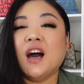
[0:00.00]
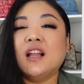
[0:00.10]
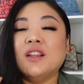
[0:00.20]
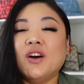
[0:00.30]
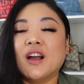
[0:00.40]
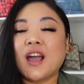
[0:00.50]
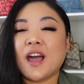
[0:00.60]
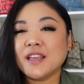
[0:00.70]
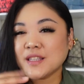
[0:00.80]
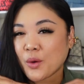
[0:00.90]
Aloha
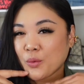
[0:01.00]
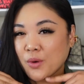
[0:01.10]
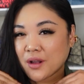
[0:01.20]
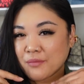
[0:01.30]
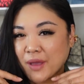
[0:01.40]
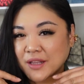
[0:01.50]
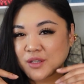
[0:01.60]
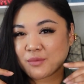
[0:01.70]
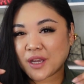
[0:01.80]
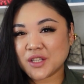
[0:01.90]
guys, welcome back
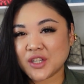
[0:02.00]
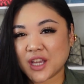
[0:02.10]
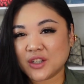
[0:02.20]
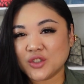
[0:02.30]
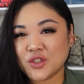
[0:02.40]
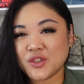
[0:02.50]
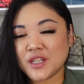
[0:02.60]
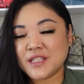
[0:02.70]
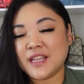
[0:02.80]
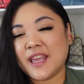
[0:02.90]
to my channel. So
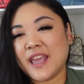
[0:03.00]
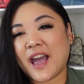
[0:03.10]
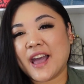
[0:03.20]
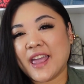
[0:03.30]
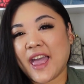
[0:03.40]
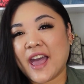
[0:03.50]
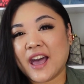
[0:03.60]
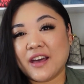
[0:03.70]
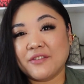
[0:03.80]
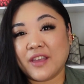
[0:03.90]
today I
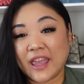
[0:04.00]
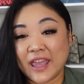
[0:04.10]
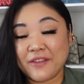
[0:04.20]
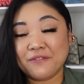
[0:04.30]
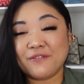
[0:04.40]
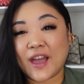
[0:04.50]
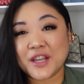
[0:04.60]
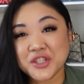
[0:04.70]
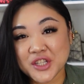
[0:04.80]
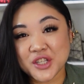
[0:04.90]
have a
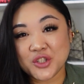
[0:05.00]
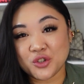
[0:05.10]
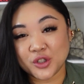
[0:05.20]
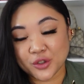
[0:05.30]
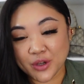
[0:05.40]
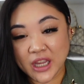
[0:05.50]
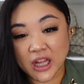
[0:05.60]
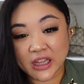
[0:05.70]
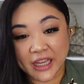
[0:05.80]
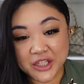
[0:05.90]
fashion jewelry
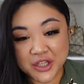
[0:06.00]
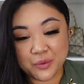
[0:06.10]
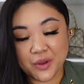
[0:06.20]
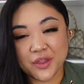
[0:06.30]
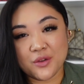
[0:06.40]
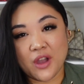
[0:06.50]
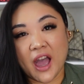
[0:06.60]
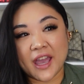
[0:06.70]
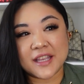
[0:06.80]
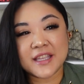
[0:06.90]
collection with you
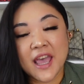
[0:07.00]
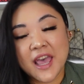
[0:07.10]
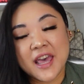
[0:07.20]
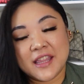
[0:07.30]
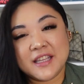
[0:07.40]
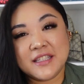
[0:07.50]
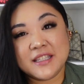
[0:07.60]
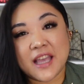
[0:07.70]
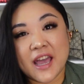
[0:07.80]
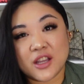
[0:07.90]
guys. This
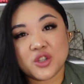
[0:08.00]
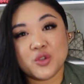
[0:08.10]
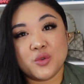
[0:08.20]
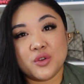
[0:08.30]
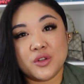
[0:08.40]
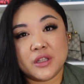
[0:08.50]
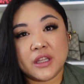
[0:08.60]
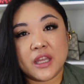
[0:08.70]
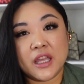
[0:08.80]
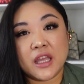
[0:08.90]
is
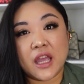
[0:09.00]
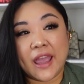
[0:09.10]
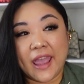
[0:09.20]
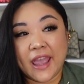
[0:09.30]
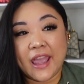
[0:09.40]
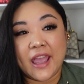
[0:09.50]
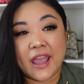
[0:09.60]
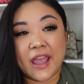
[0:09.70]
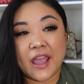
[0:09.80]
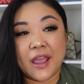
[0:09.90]
actually
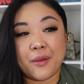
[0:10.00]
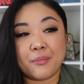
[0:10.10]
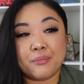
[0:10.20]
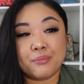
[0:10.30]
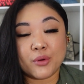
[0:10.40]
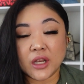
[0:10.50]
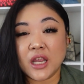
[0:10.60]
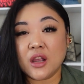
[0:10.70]
a pretty